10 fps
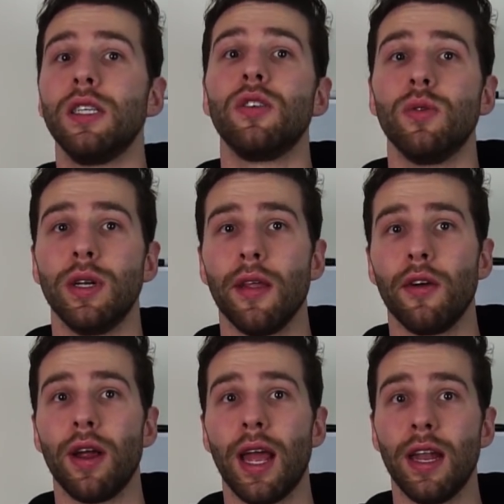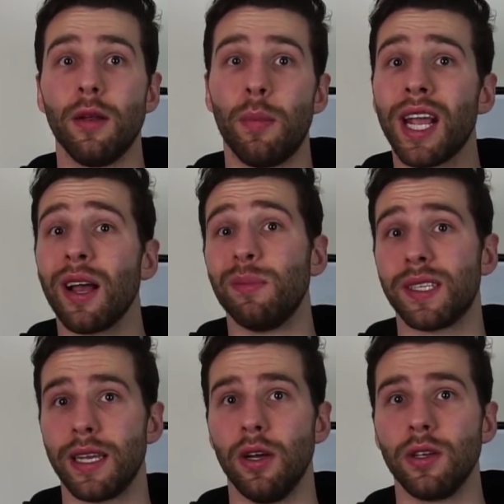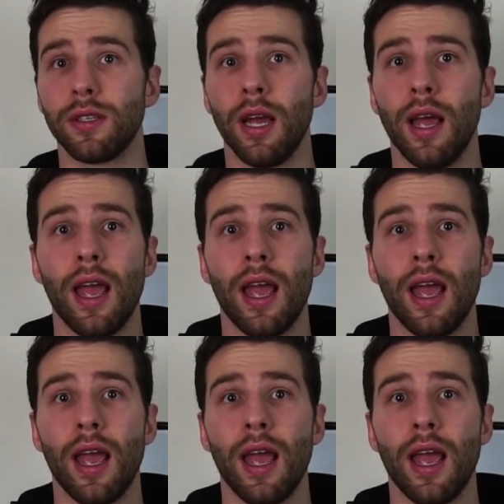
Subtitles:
into another and to pick up skills